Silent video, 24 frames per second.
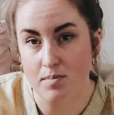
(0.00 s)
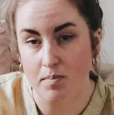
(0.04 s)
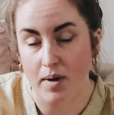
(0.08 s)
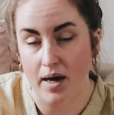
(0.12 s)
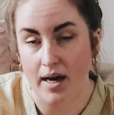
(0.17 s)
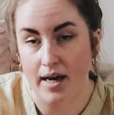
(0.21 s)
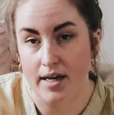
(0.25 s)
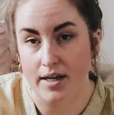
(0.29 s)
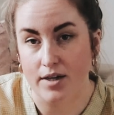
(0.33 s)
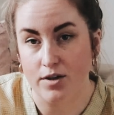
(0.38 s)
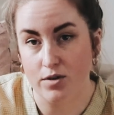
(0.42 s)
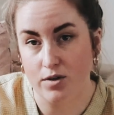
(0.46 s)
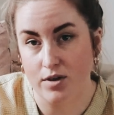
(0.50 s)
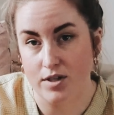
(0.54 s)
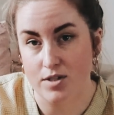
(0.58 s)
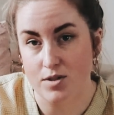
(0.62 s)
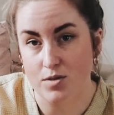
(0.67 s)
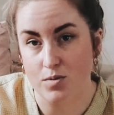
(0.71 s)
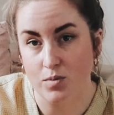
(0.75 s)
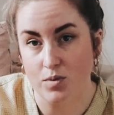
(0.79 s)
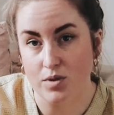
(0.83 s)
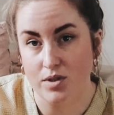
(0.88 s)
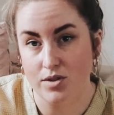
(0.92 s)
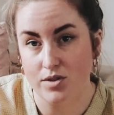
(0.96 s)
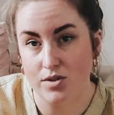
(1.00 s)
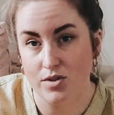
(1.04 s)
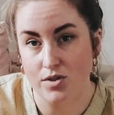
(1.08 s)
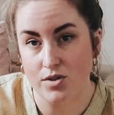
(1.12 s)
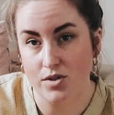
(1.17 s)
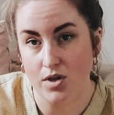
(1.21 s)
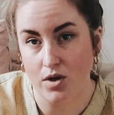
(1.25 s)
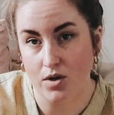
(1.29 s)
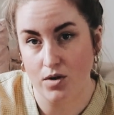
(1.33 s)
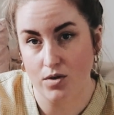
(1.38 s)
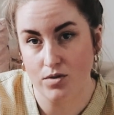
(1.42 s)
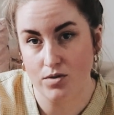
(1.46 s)
by Chris Wood
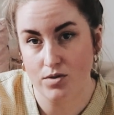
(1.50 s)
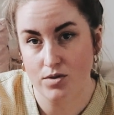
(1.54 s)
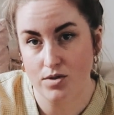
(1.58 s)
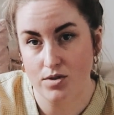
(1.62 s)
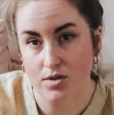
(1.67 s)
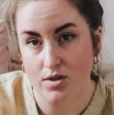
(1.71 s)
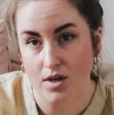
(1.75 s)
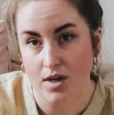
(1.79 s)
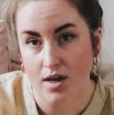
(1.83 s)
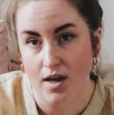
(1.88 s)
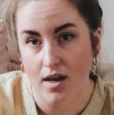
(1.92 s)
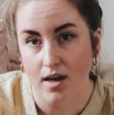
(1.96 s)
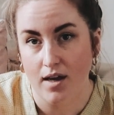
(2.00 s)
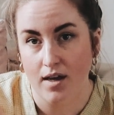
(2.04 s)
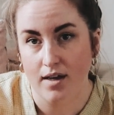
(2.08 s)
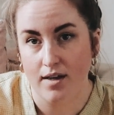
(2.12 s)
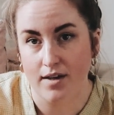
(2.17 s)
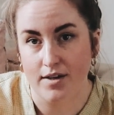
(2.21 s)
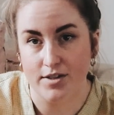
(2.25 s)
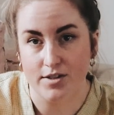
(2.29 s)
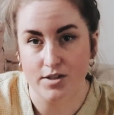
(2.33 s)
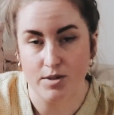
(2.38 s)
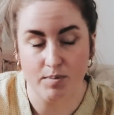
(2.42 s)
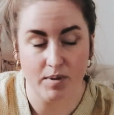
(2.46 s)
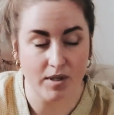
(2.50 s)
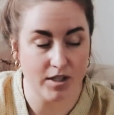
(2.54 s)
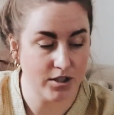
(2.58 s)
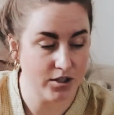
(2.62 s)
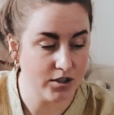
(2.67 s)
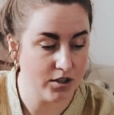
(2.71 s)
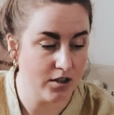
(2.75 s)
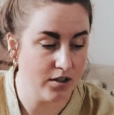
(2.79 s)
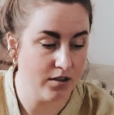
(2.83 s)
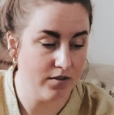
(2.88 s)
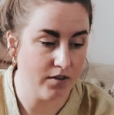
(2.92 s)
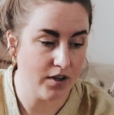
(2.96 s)
Sews. Here's a
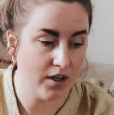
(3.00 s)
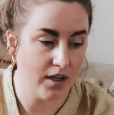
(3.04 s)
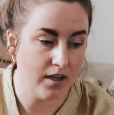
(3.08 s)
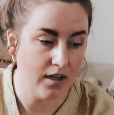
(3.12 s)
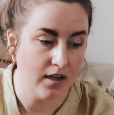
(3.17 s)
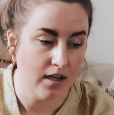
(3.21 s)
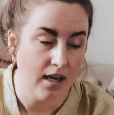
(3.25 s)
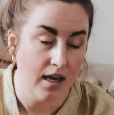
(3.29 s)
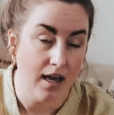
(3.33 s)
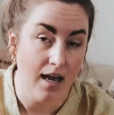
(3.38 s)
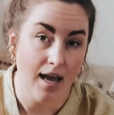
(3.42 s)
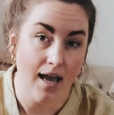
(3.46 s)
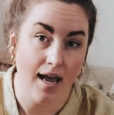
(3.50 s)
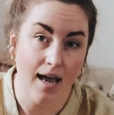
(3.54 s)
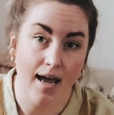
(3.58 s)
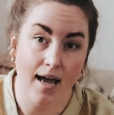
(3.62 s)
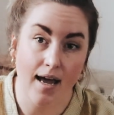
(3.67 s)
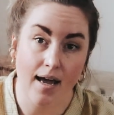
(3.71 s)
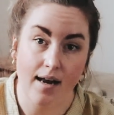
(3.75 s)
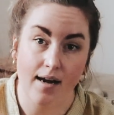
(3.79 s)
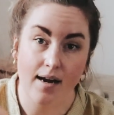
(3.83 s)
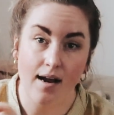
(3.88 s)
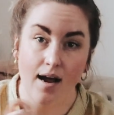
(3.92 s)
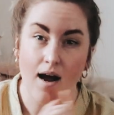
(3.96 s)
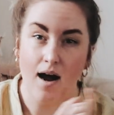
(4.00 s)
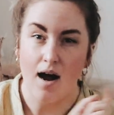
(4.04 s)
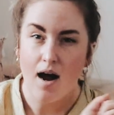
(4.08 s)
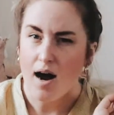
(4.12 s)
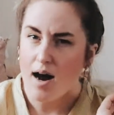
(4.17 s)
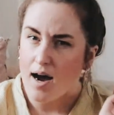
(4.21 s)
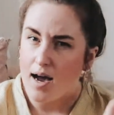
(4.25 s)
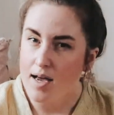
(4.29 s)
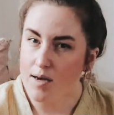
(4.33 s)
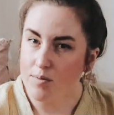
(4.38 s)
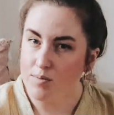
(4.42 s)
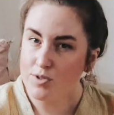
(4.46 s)
picture of it. And
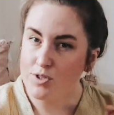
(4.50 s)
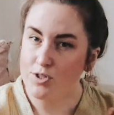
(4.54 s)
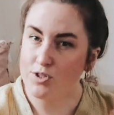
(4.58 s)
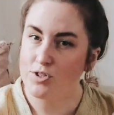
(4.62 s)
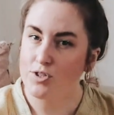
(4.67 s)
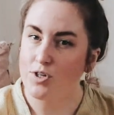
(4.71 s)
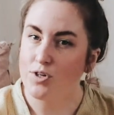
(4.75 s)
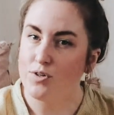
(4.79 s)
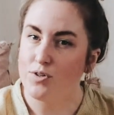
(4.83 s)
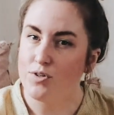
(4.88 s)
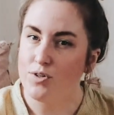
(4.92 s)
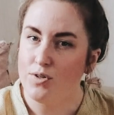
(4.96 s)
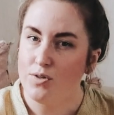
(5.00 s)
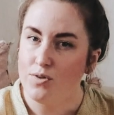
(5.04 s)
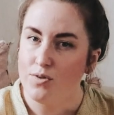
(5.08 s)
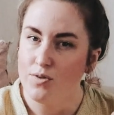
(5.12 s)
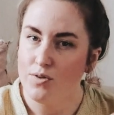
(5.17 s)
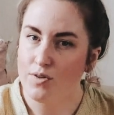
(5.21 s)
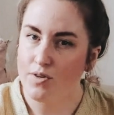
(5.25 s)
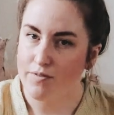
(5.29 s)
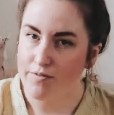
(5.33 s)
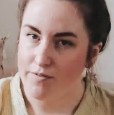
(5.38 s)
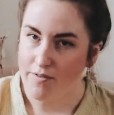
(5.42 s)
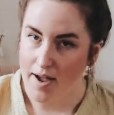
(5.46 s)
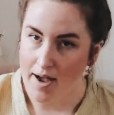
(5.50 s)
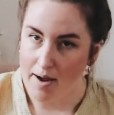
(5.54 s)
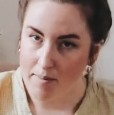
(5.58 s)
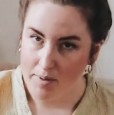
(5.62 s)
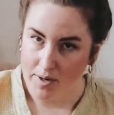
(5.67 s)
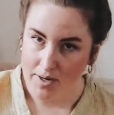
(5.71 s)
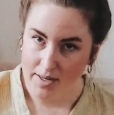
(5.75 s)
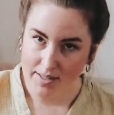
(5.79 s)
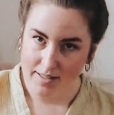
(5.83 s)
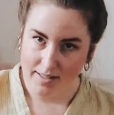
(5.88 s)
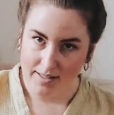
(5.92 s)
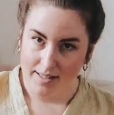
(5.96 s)
I will show you the
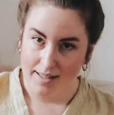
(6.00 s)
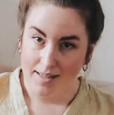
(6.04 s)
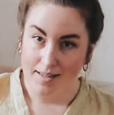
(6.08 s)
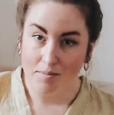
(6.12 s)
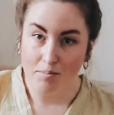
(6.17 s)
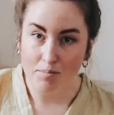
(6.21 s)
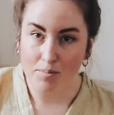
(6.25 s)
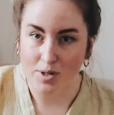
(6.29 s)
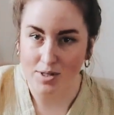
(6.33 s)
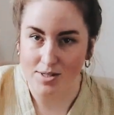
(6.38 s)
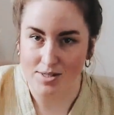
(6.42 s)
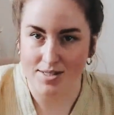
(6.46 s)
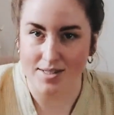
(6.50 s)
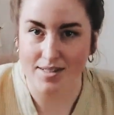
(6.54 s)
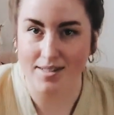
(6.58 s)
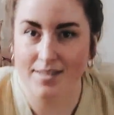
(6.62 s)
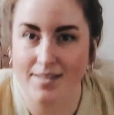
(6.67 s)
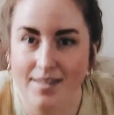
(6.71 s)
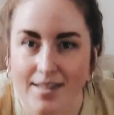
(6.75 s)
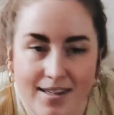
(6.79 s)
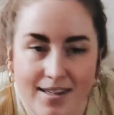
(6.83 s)
fabric in person.